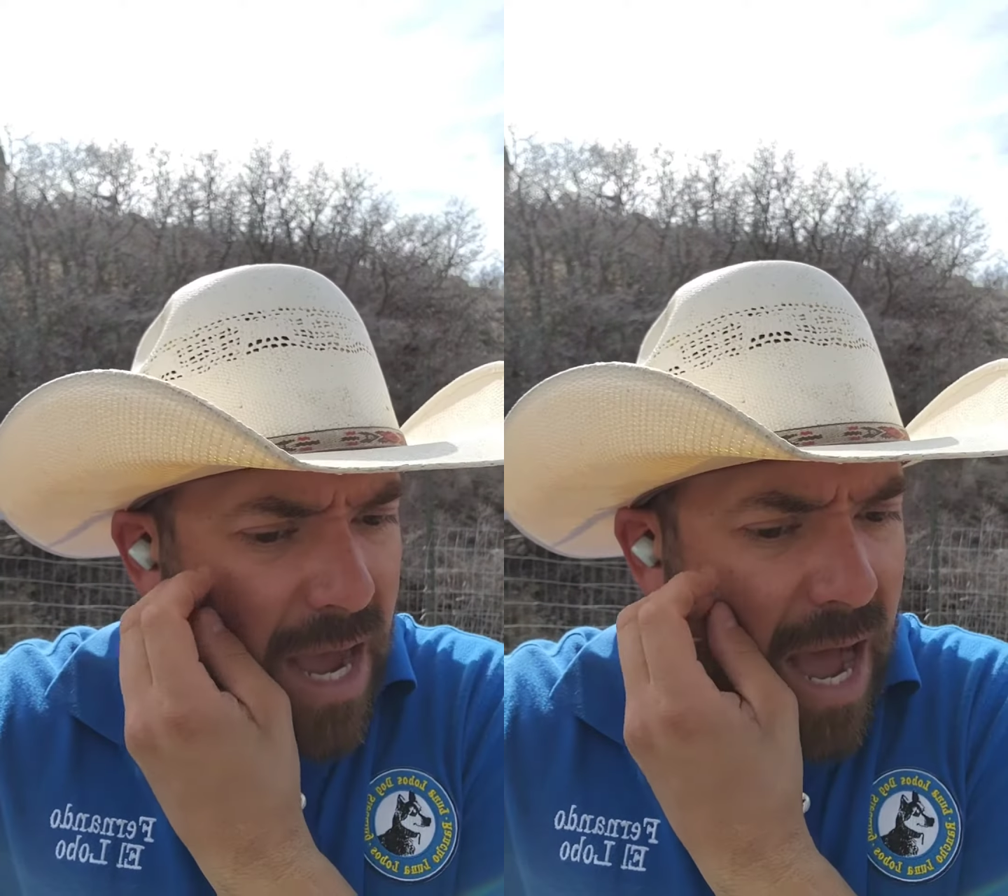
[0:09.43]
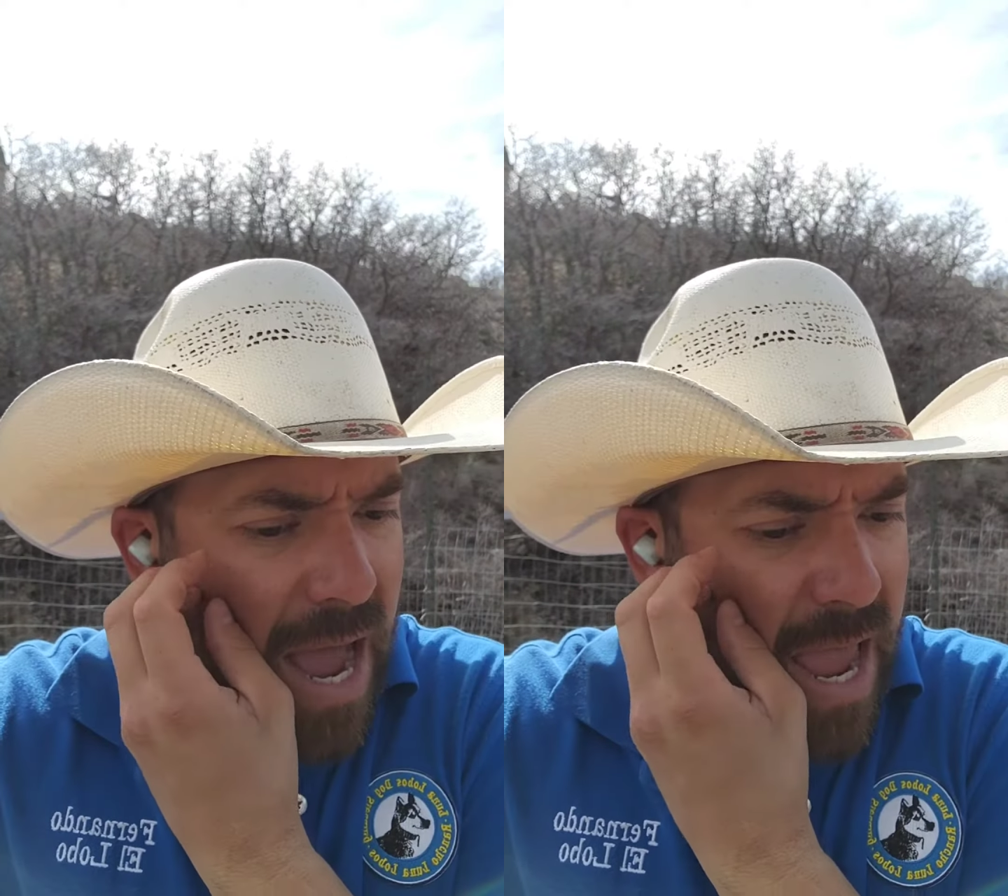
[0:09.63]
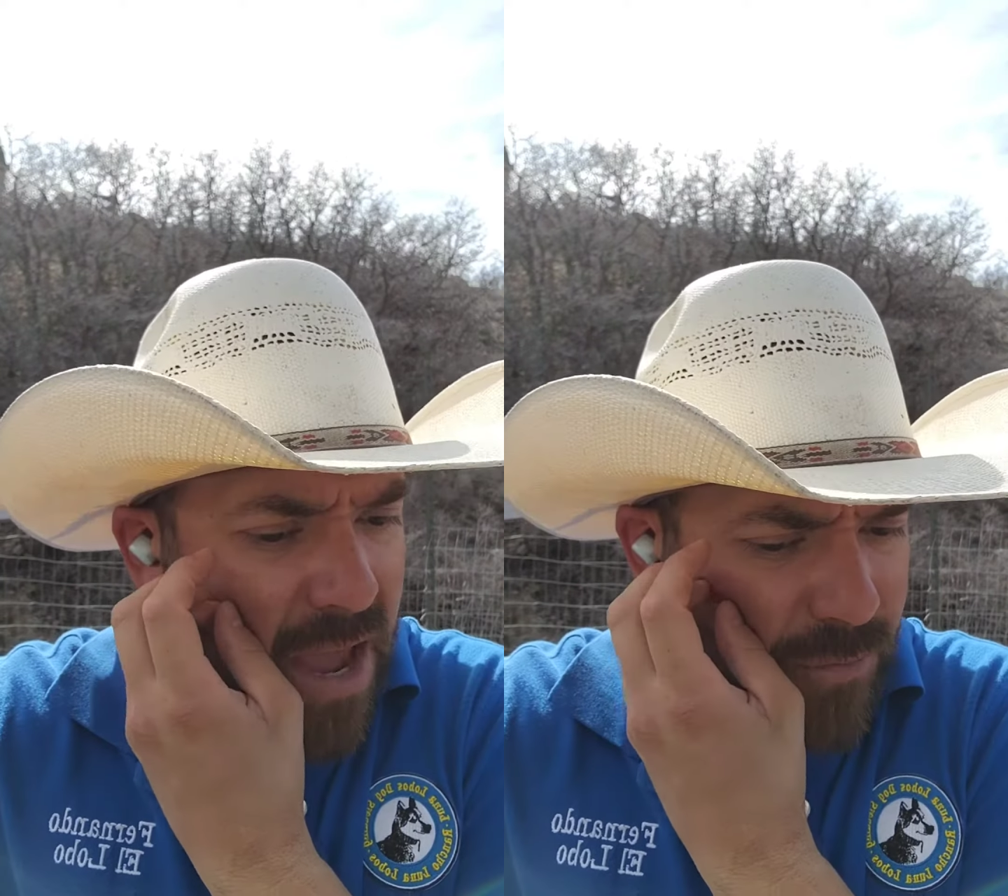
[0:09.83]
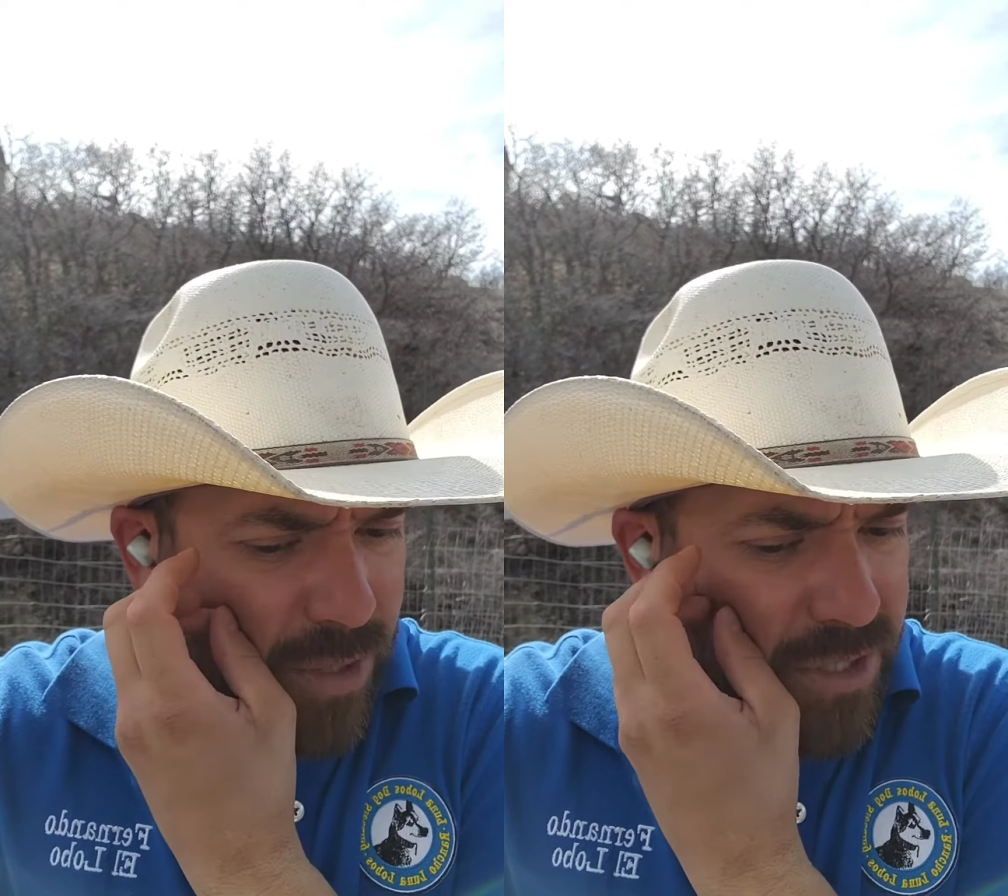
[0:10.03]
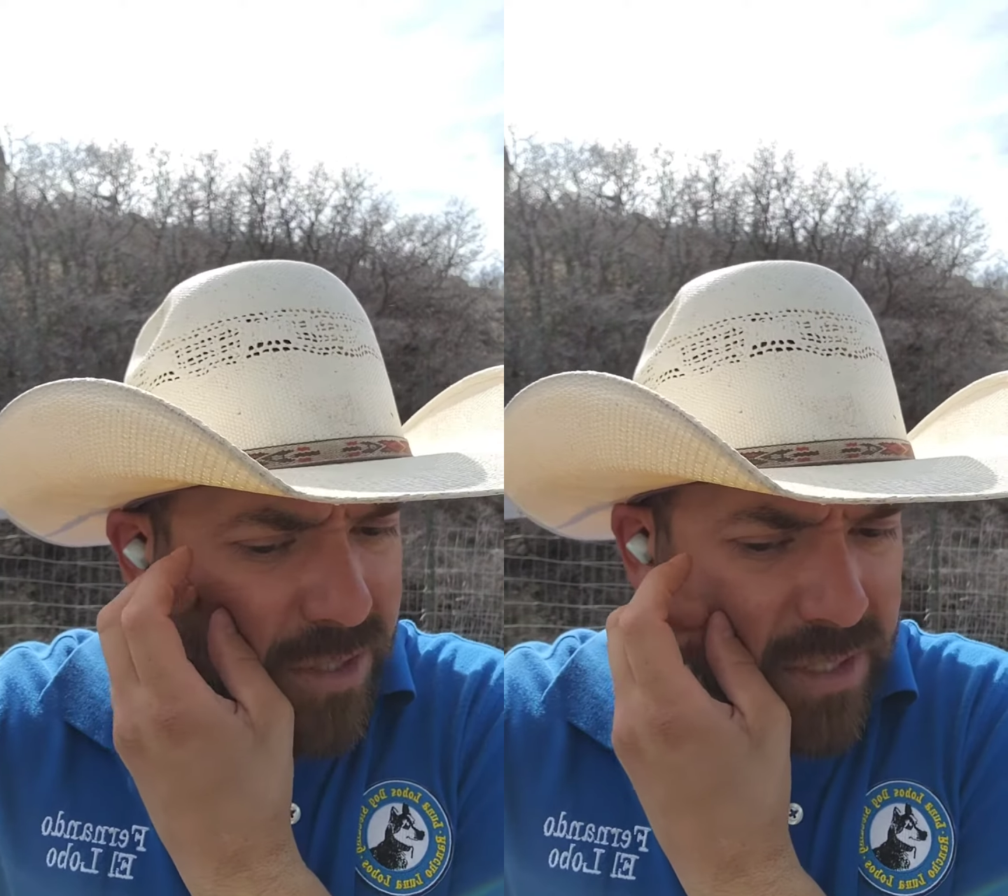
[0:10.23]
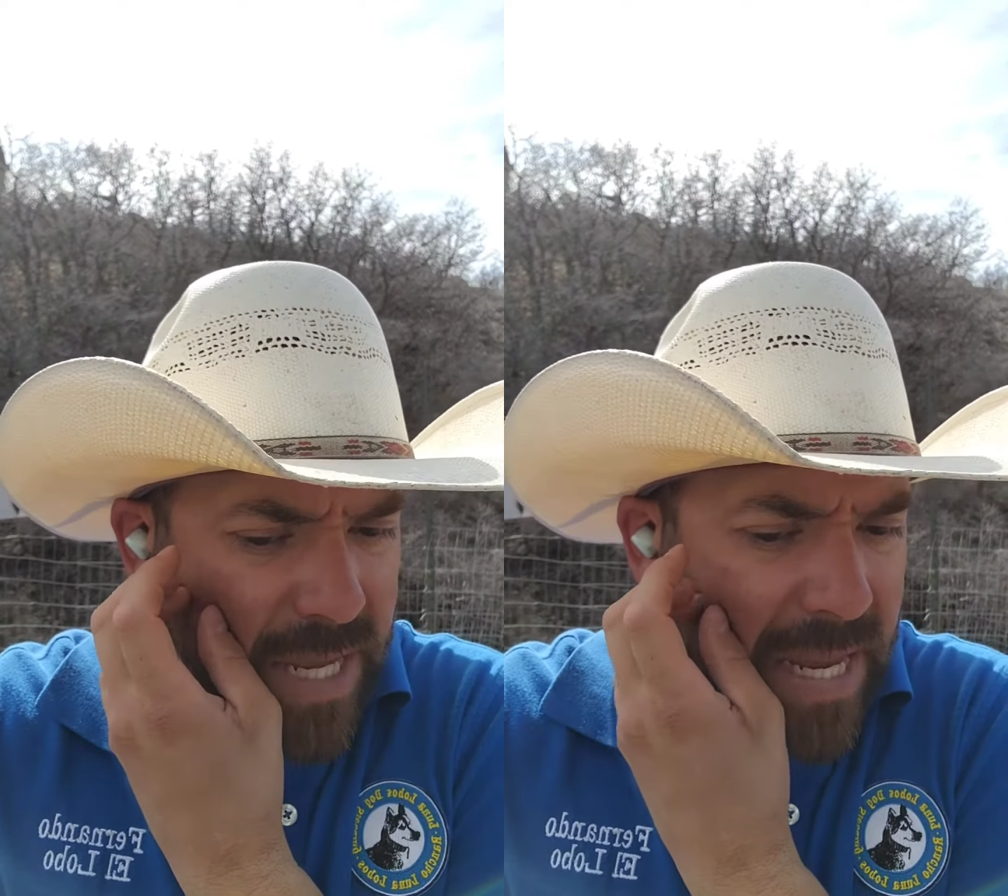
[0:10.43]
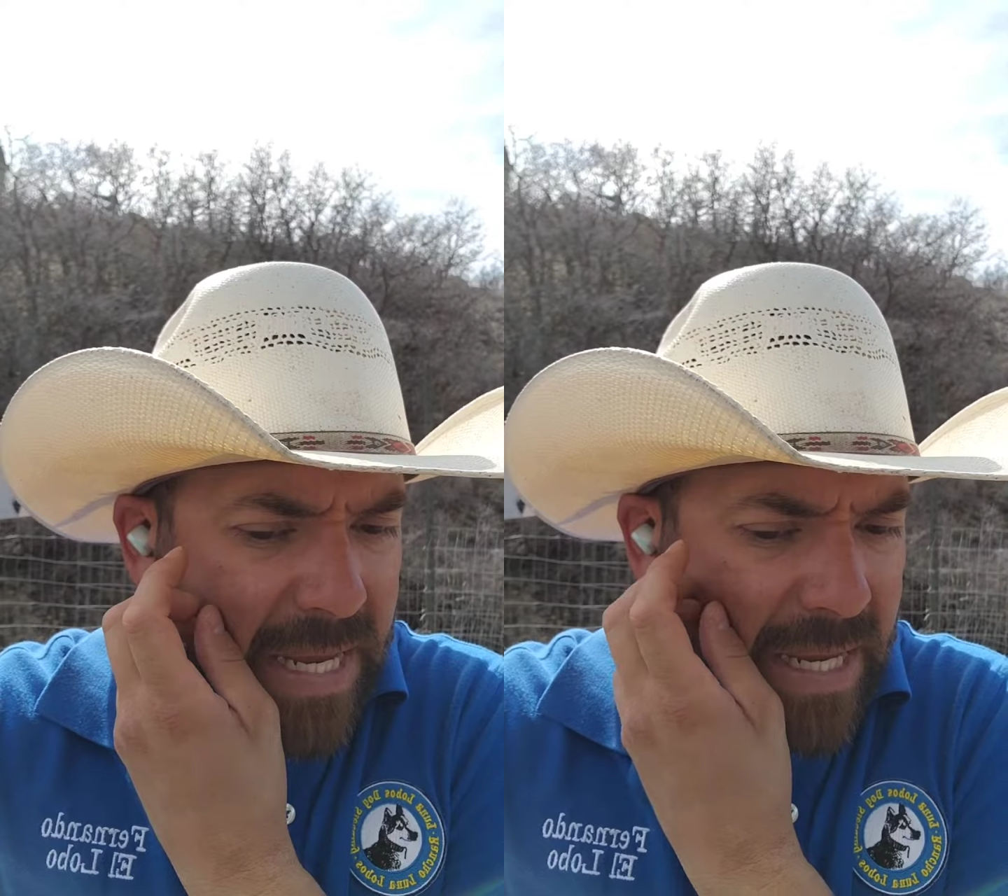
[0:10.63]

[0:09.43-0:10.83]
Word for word: I have personally take,